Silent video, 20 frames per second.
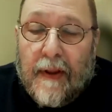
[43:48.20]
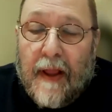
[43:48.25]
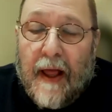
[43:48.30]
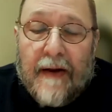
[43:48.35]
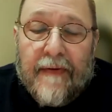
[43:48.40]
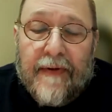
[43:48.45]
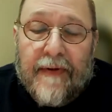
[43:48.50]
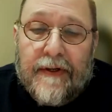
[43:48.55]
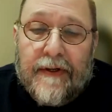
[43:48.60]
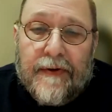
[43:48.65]
were a
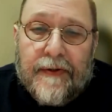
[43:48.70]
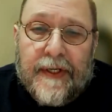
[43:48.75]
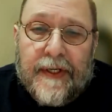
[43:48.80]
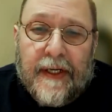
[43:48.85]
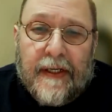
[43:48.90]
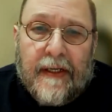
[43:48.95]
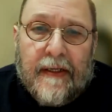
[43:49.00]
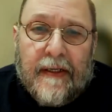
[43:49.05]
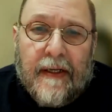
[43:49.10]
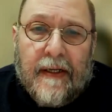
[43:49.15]
lot of
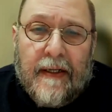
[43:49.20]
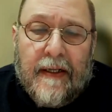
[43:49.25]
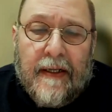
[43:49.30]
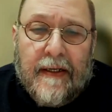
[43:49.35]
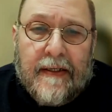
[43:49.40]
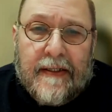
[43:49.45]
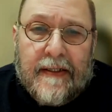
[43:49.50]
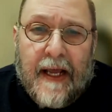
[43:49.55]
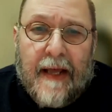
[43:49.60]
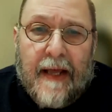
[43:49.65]
interesting
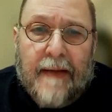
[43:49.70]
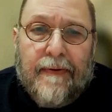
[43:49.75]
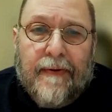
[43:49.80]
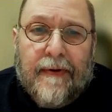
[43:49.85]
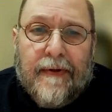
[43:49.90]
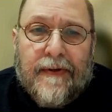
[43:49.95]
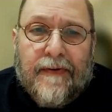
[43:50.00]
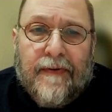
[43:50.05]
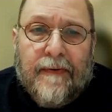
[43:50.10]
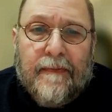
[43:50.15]

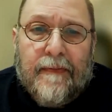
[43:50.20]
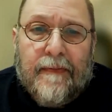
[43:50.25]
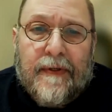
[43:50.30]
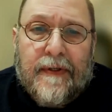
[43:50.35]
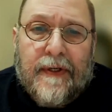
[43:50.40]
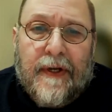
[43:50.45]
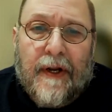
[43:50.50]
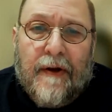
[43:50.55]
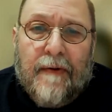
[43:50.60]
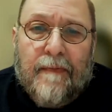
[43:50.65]
examples from
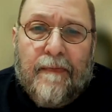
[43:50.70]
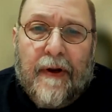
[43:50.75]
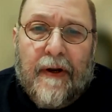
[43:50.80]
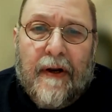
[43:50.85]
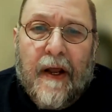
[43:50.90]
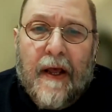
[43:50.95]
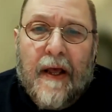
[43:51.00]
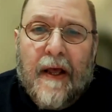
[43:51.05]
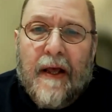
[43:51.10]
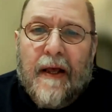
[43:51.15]
Stoke,
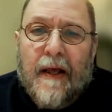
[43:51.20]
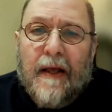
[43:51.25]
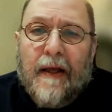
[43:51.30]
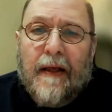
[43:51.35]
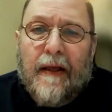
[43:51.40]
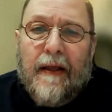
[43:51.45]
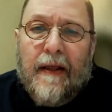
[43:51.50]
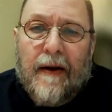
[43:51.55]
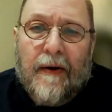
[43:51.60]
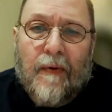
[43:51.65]
but
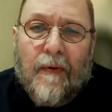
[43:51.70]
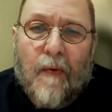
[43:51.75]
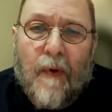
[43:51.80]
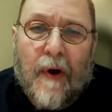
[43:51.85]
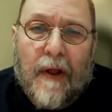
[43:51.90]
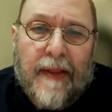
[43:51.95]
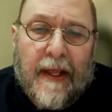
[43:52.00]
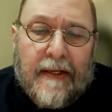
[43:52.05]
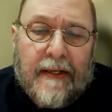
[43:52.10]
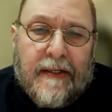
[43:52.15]

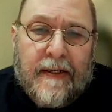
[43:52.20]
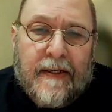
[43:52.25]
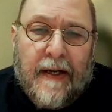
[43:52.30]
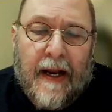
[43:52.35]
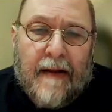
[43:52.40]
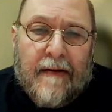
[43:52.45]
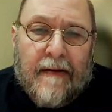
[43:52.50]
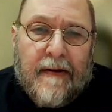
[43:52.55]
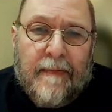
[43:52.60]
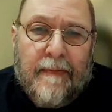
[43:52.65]
one that
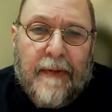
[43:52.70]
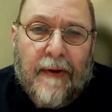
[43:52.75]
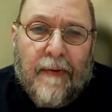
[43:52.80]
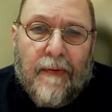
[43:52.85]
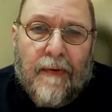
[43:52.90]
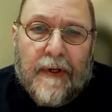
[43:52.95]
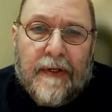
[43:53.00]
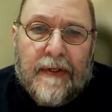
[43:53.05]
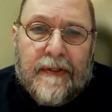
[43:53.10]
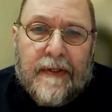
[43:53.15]
stood out to me
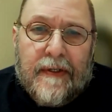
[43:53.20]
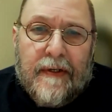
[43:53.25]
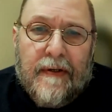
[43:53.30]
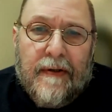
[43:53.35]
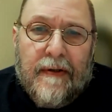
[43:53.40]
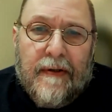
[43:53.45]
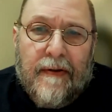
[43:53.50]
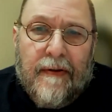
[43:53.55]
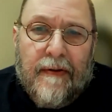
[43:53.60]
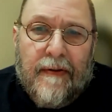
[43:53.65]
was
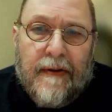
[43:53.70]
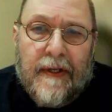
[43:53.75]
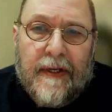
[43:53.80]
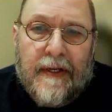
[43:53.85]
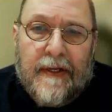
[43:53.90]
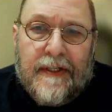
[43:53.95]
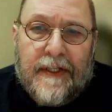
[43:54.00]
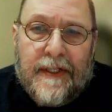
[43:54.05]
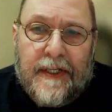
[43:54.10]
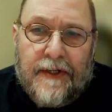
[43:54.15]

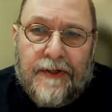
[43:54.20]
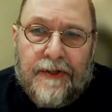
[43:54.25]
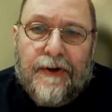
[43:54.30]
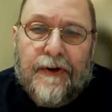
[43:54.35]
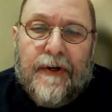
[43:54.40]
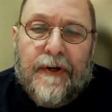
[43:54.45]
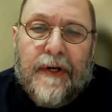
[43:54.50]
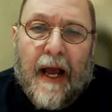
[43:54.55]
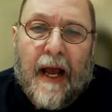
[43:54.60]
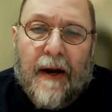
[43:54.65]
the
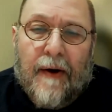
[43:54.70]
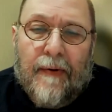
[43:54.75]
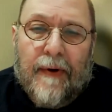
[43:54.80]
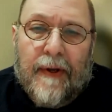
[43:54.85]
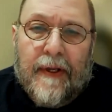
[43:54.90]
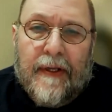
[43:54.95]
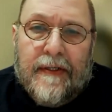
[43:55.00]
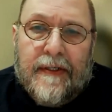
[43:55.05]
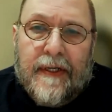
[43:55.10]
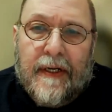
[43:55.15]
seizure
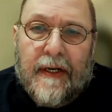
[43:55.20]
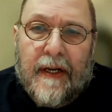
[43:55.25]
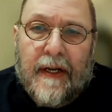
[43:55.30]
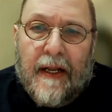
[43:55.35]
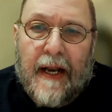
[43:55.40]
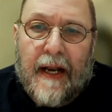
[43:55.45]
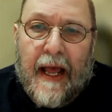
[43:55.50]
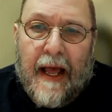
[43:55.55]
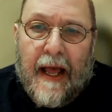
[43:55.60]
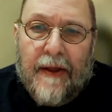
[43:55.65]
diaries
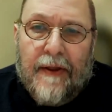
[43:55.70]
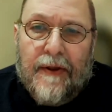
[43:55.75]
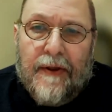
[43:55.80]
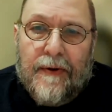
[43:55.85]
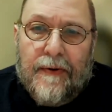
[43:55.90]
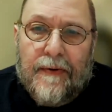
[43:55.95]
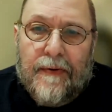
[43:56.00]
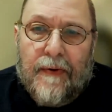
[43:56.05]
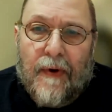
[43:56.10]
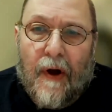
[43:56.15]
and how
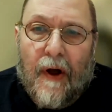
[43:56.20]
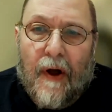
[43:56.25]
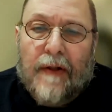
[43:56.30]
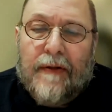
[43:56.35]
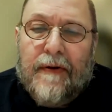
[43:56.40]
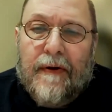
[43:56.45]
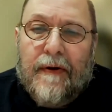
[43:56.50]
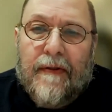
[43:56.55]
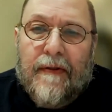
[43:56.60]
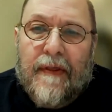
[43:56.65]
you
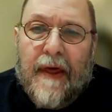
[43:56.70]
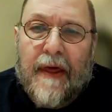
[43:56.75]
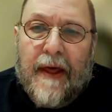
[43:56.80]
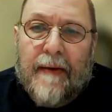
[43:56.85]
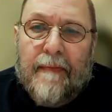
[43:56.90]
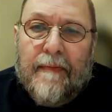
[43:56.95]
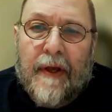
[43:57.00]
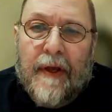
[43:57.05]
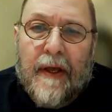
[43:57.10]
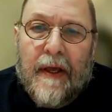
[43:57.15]
altered
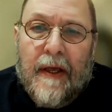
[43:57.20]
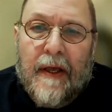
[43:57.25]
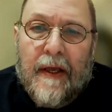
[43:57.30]
them.